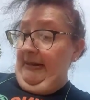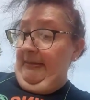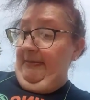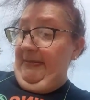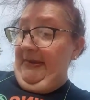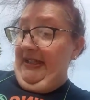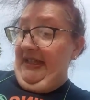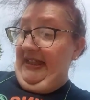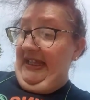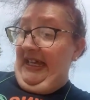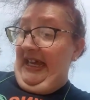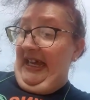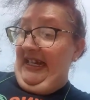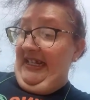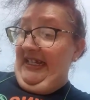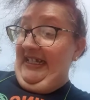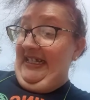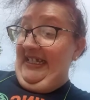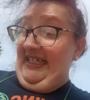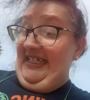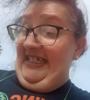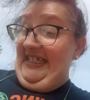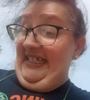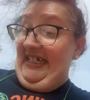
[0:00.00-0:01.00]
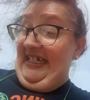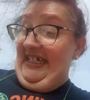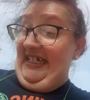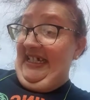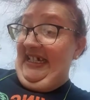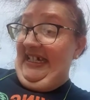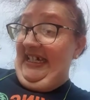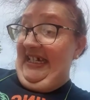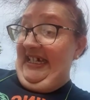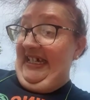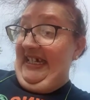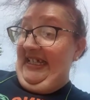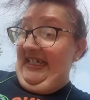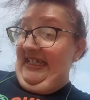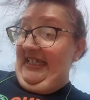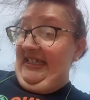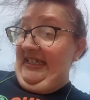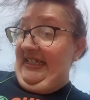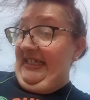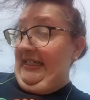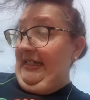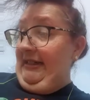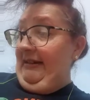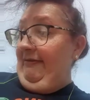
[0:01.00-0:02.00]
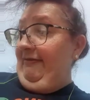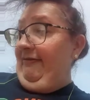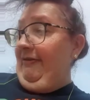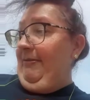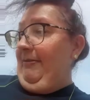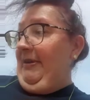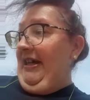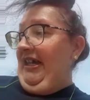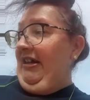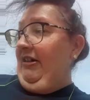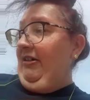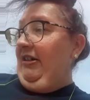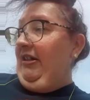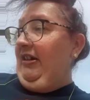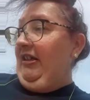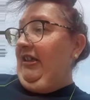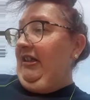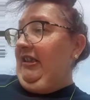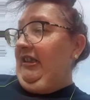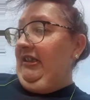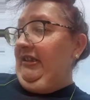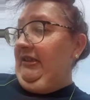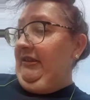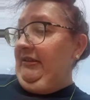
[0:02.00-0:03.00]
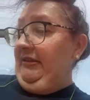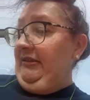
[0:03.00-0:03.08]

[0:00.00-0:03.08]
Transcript: But that is it for my haul.